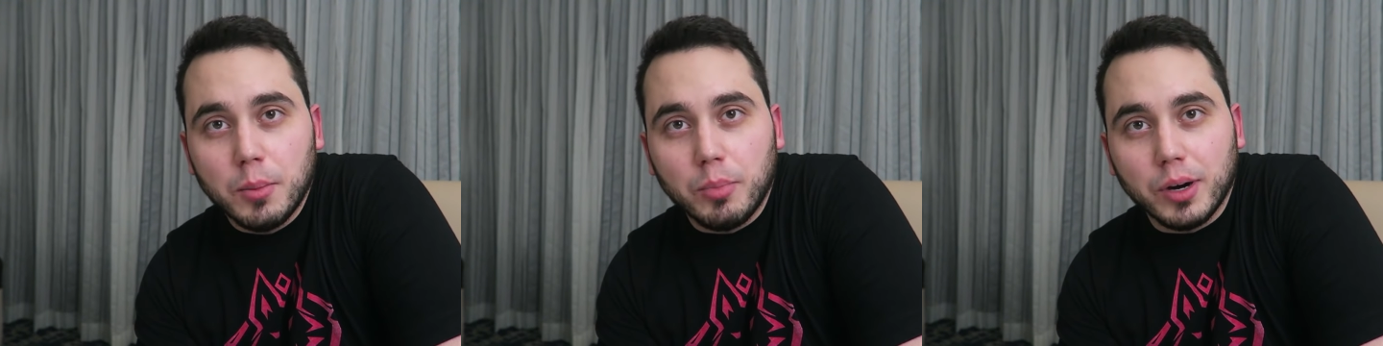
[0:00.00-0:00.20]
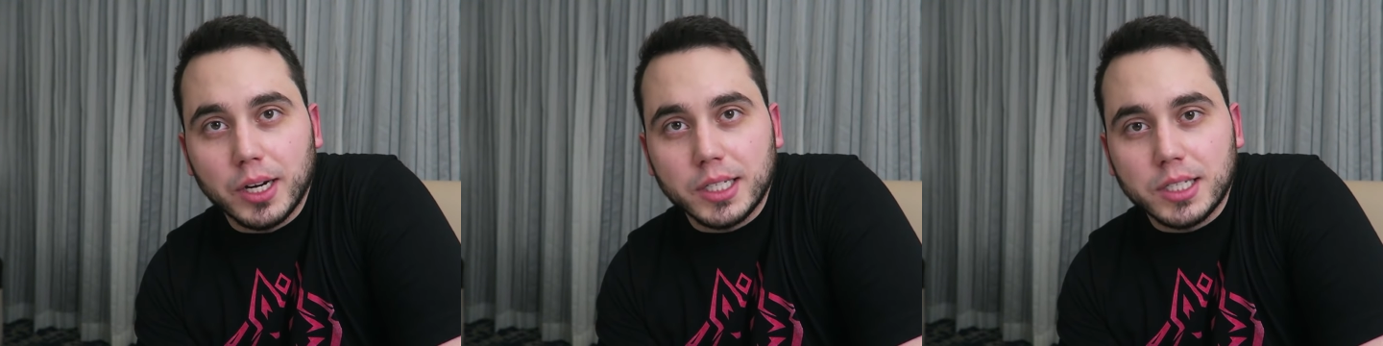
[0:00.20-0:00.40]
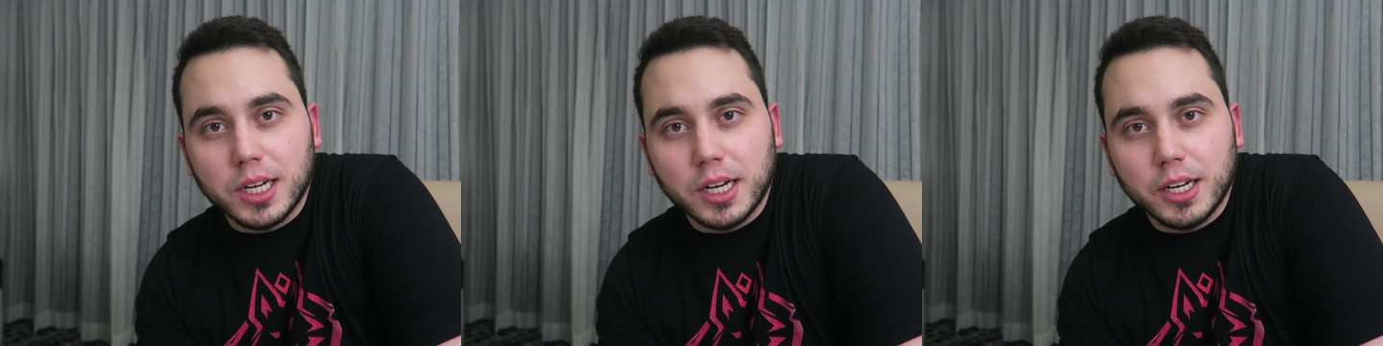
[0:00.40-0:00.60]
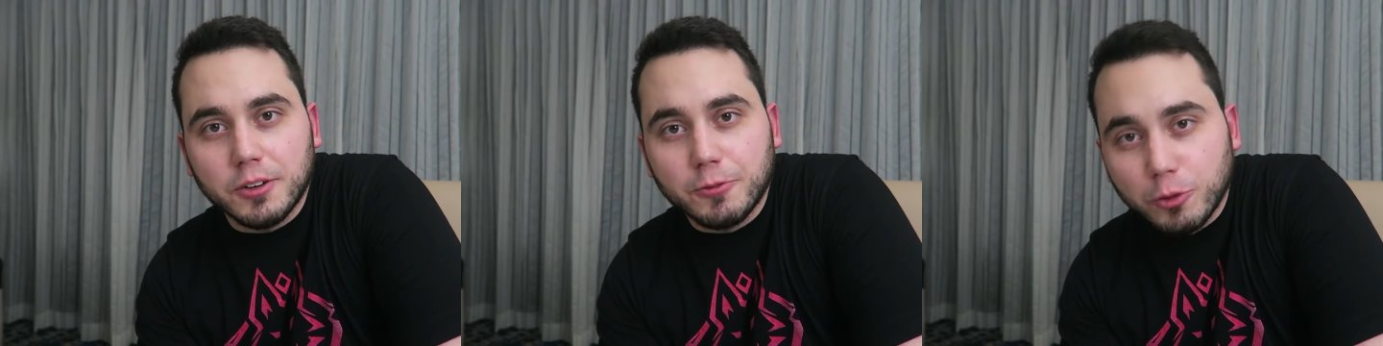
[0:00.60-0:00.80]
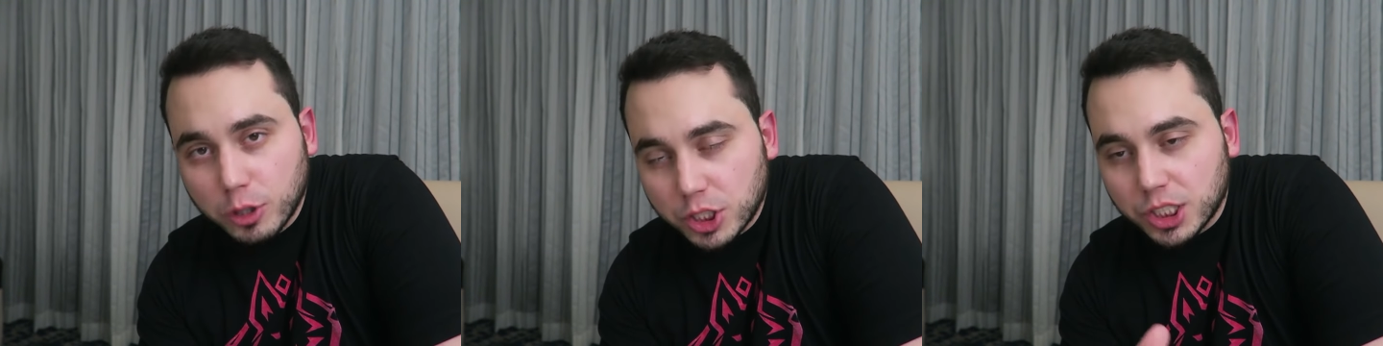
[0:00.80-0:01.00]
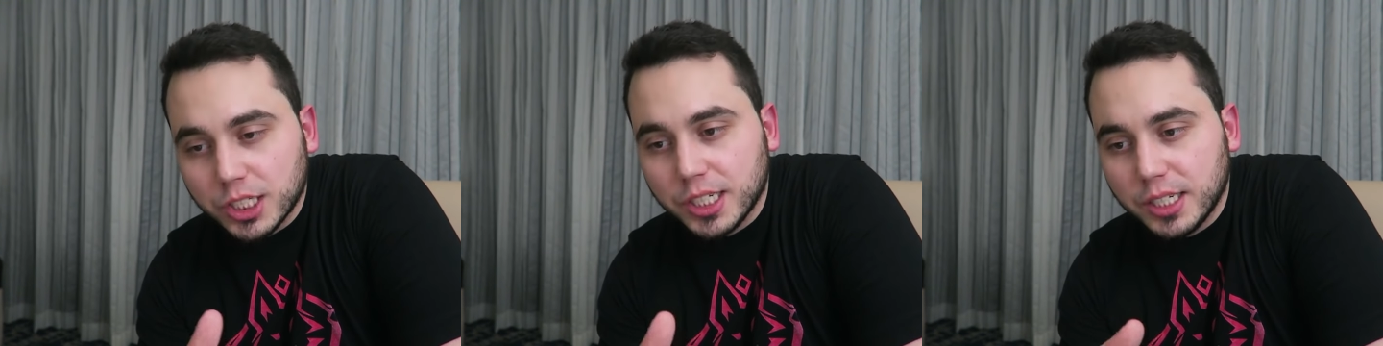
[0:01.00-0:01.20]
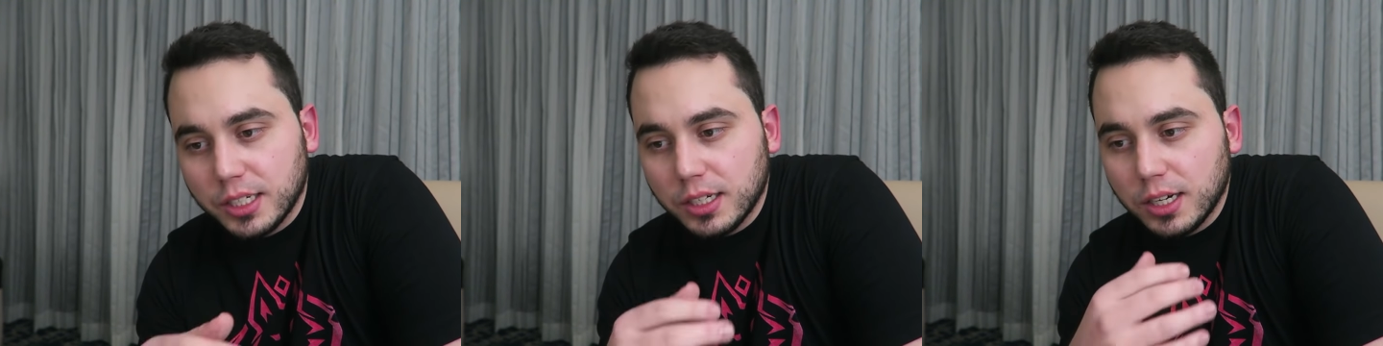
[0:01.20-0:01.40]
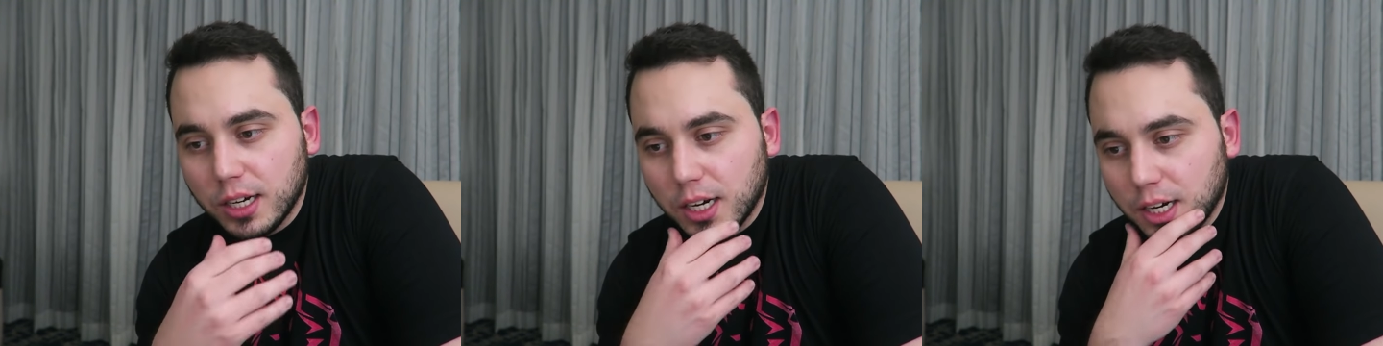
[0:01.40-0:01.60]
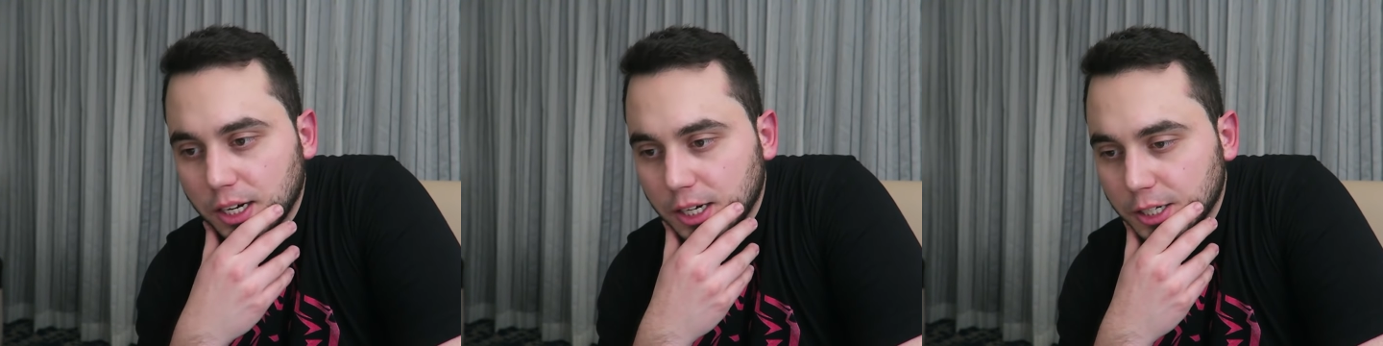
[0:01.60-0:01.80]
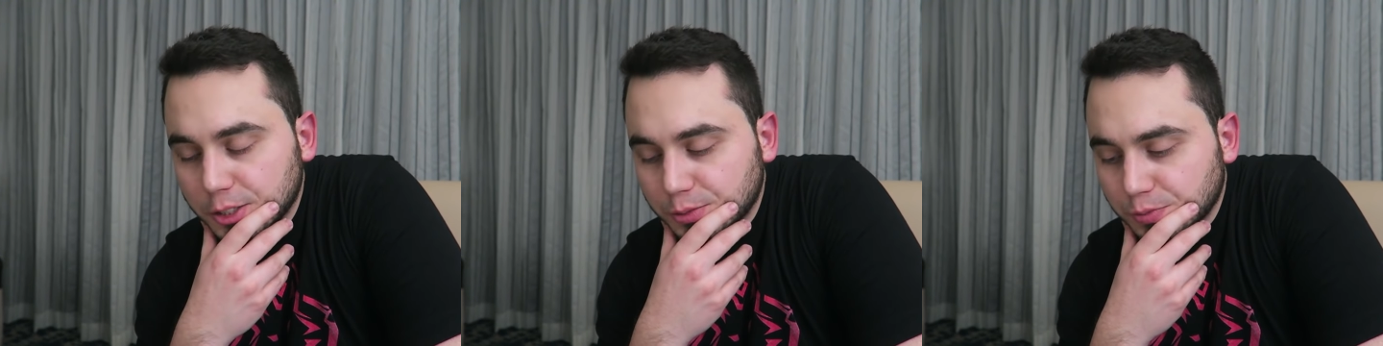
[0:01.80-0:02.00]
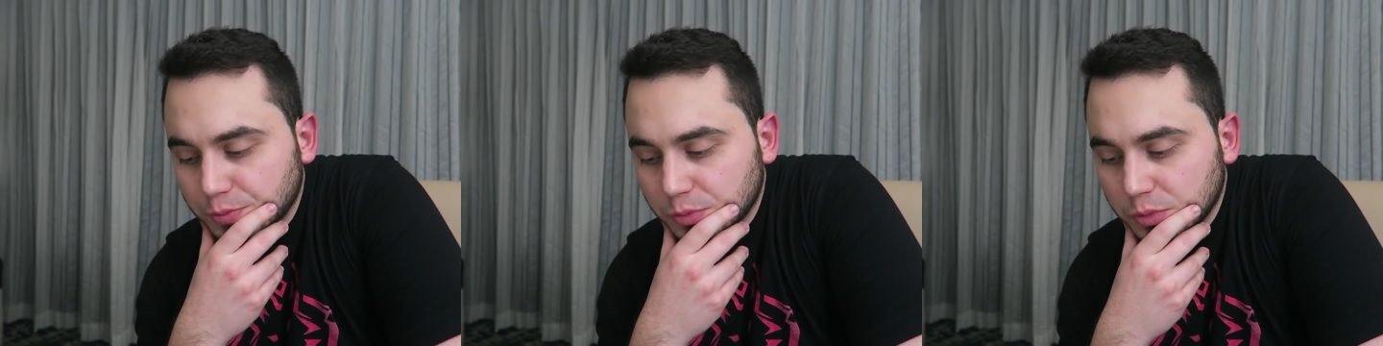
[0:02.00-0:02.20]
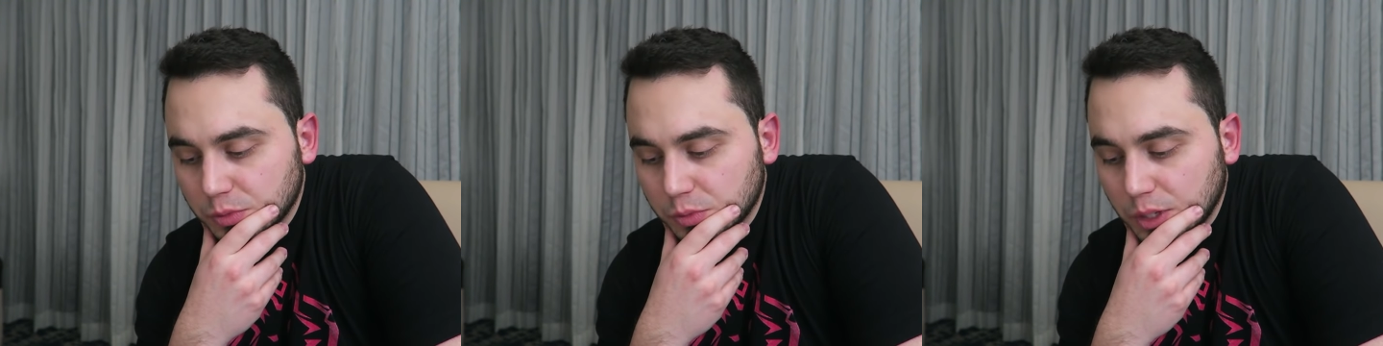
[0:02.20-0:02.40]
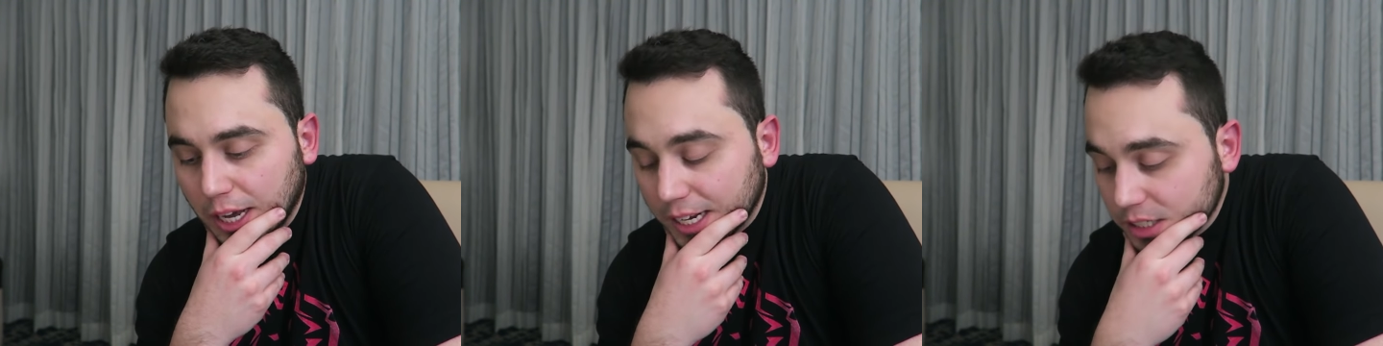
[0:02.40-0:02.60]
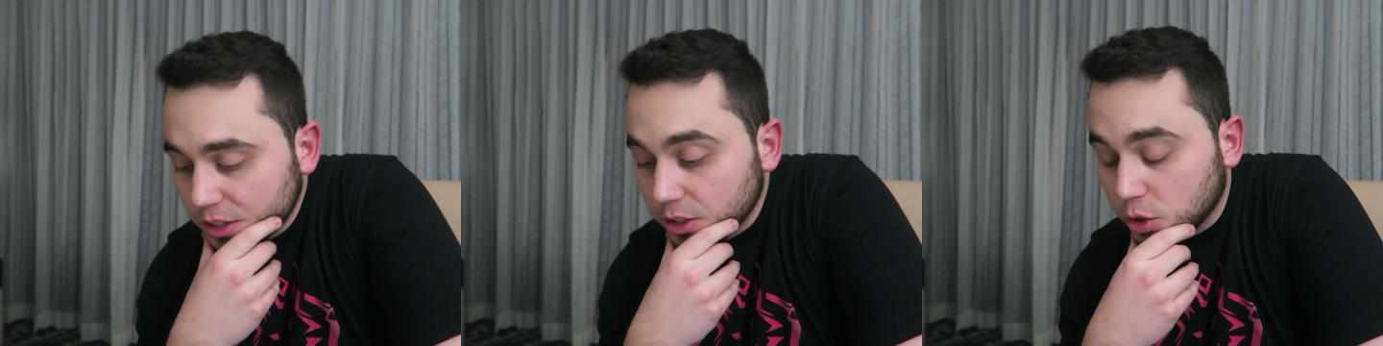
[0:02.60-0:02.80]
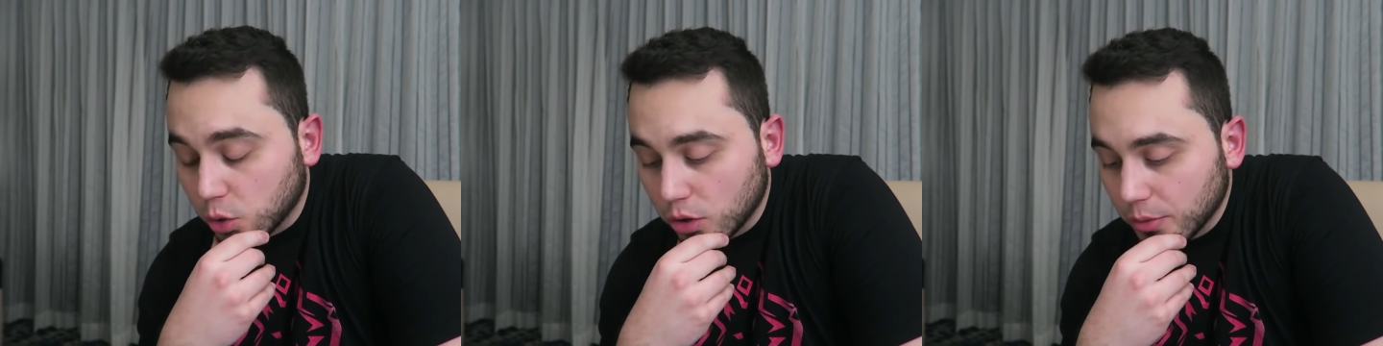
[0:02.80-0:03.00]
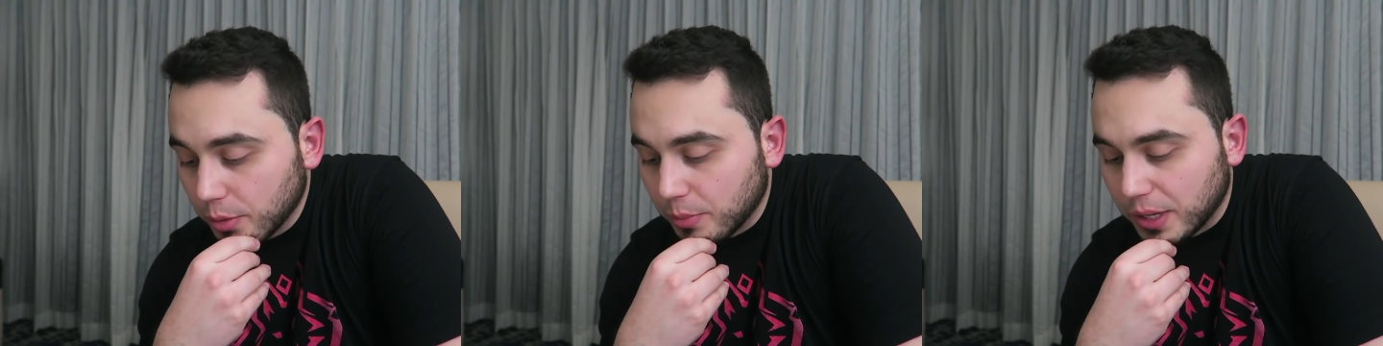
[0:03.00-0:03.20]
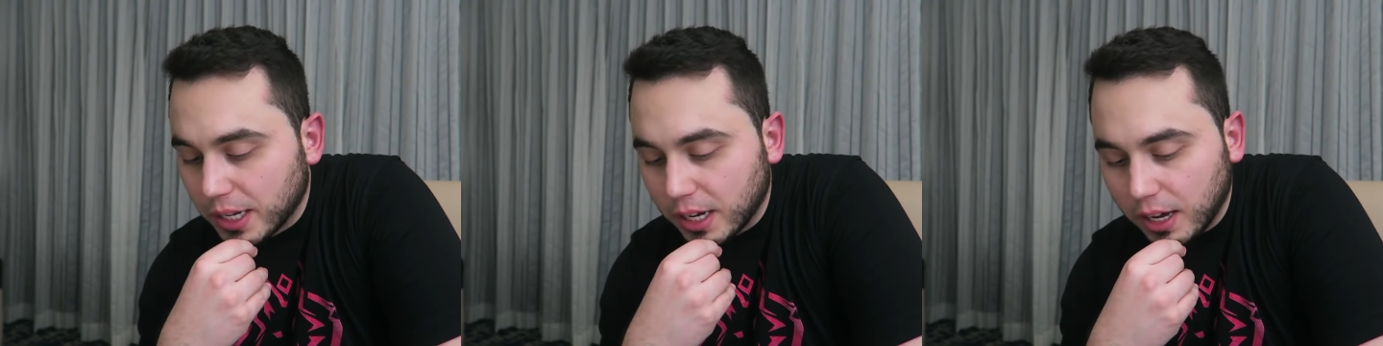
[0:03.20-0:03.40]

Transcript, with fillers: But uh, an unfortunate uh, end of the tournament, man.